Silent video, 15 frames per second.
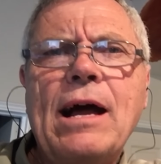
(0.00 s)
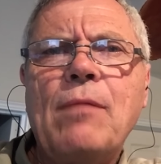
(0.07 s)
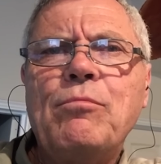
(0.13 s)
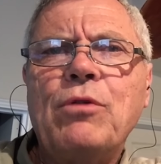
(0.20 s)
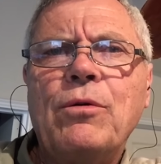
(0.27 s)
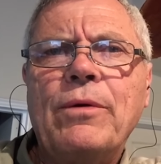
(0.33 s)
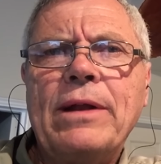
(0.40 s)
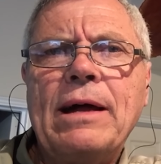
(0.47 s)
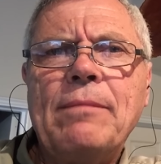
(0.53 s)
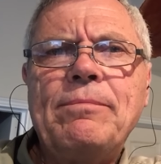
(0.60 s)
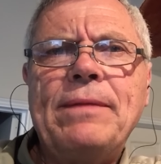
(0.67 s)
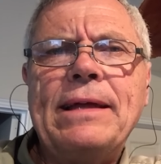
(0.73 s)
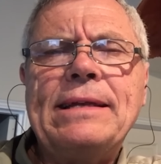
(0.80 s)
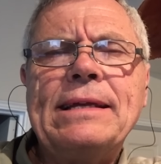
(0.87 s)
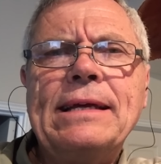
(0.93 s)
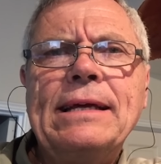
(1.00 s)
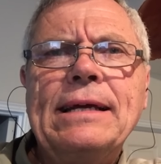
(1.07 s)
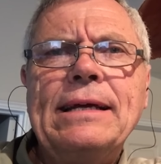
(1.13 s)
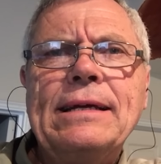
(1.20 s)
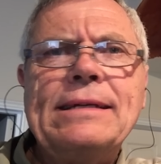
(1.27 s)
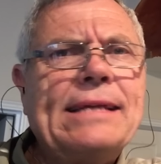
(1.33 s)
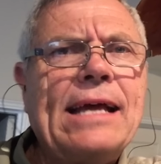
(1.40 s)
i'll put one up that
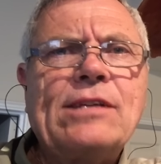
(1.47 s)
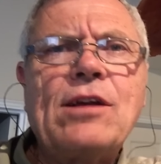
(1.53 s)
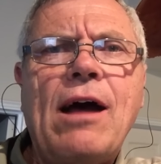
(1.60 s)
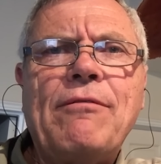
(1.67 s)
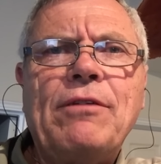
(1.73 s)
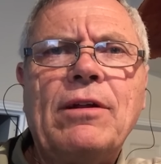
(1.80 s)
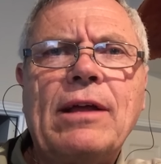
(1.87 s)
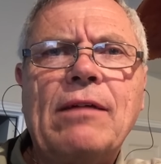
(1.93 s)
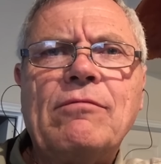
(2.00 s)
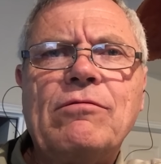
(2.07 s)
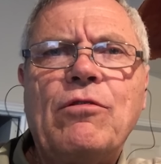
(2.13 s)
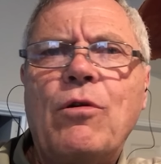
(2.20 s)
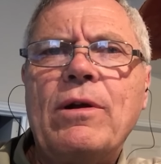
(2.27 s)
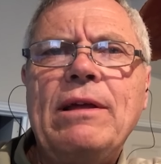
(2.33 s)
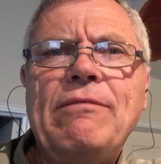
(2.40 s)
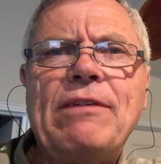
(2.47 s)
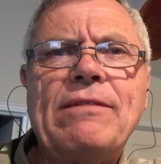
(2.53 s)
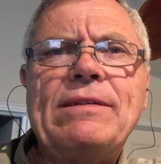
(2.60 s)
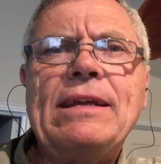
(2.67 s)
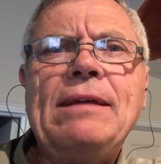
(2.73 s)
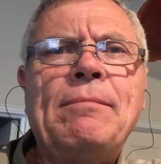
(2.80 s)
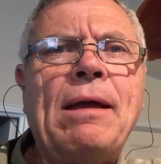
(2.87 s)
takes off. It'll get 40,
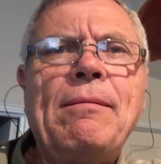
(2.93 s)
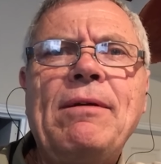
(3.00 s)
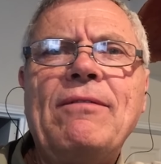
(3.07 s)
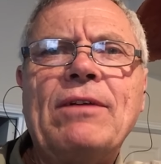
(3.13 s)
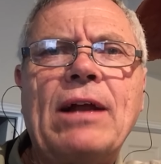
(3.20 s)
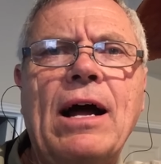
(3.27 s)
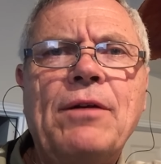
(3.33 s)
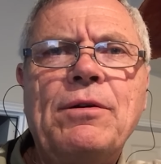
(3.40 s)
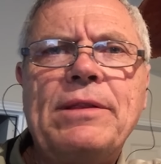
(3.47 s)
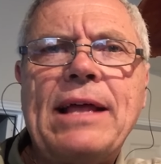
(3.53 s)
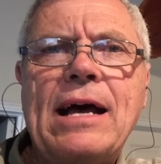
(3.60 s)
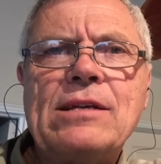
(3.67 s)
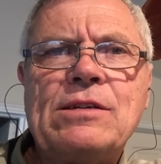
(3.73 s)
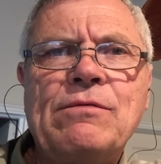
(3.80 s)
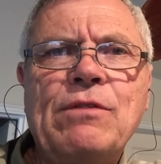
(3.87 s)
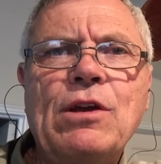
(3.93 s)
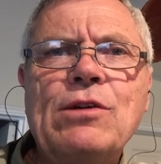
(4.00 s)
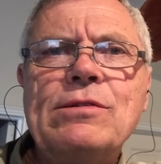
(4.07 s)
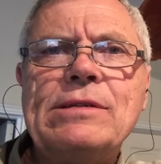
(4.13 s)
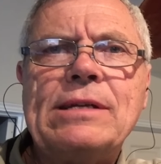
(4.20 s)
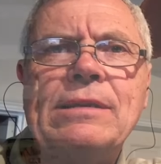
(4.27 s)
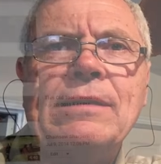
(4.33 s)
50, maybe even 100,000
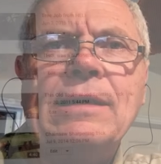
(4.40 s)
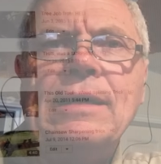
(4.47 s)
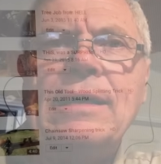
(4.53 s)
views. And